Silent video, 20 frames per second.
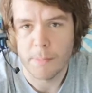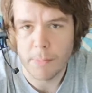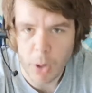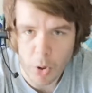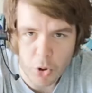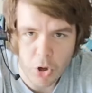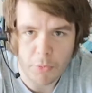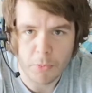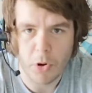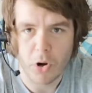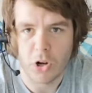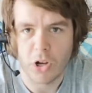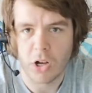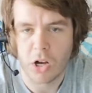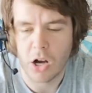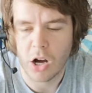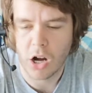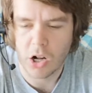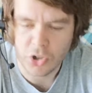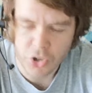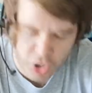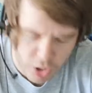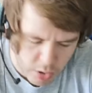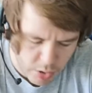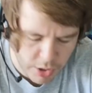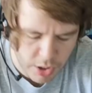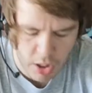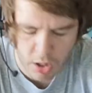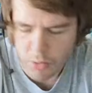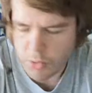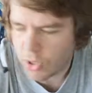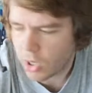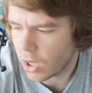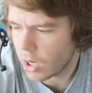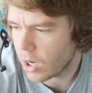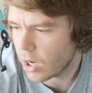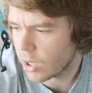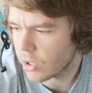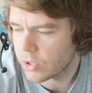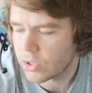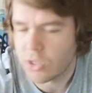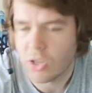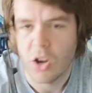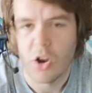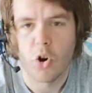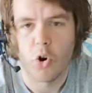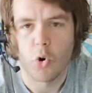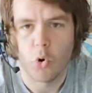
Pokemon cards, Yu-Gi-Oh cards.